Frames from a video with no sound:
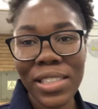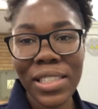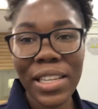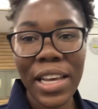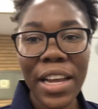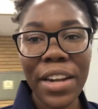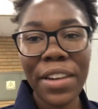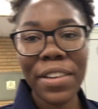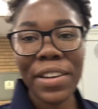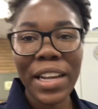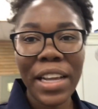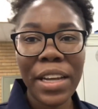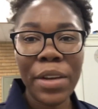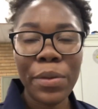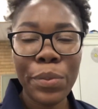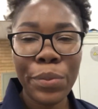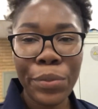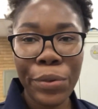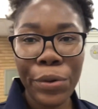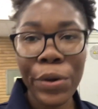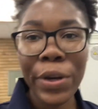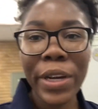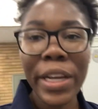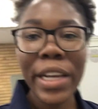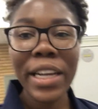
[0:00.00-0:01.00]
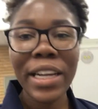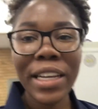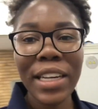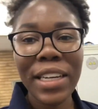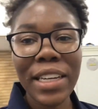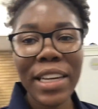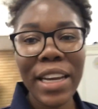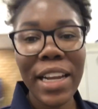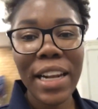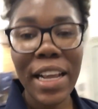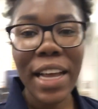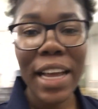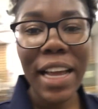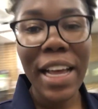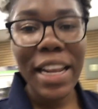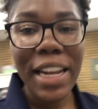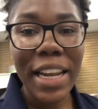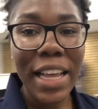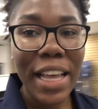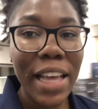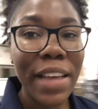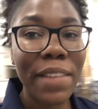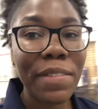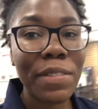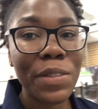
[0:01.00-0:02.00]
kind of like broken and I kind
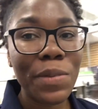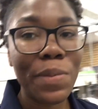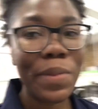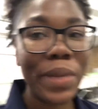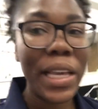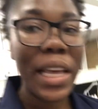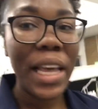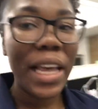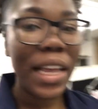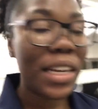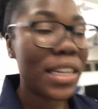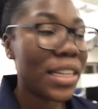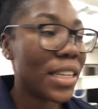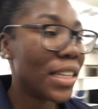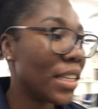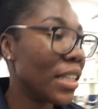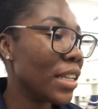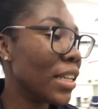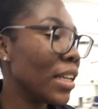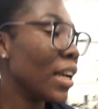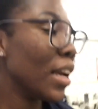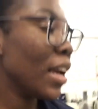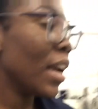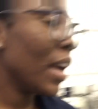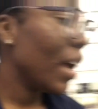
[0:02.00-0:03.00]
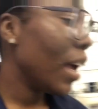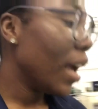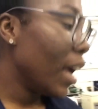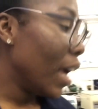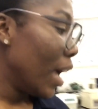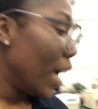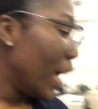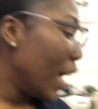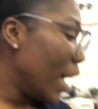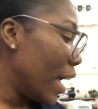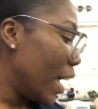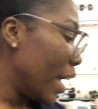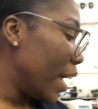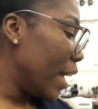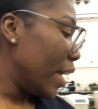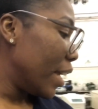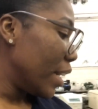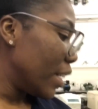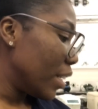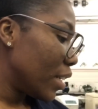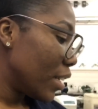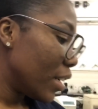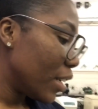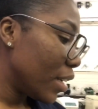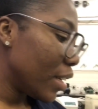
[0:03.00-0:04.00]
of have to be handy
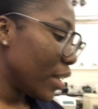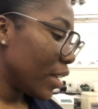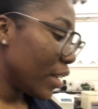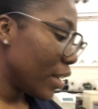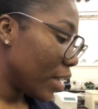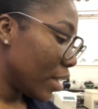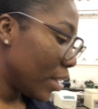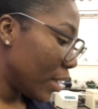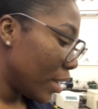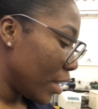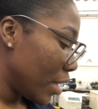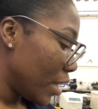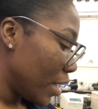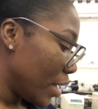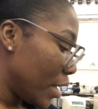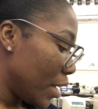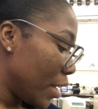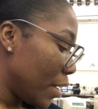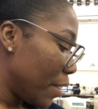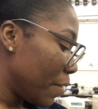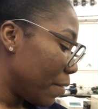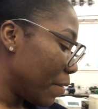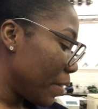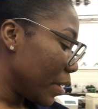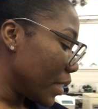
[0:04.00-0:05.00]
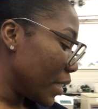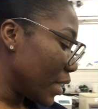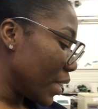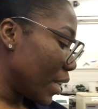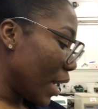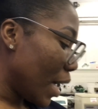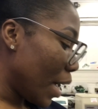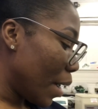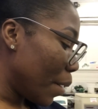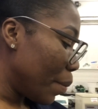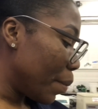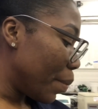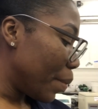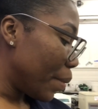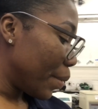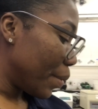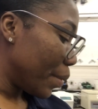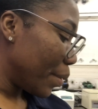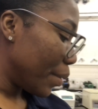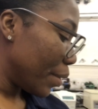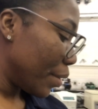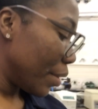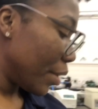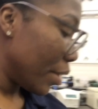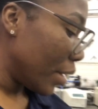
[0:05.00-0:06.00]
and fix it up
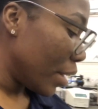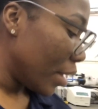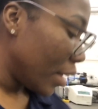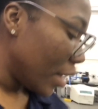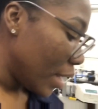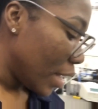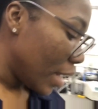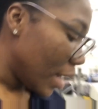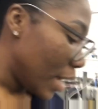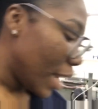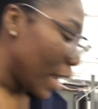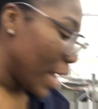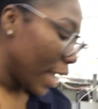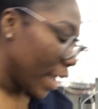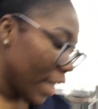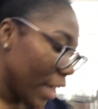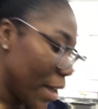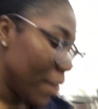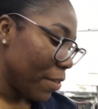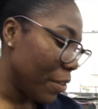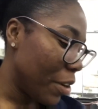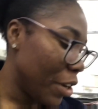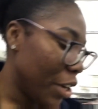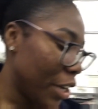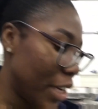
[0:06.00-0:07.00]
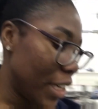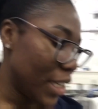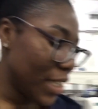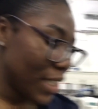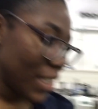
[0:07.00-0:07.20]
like I've got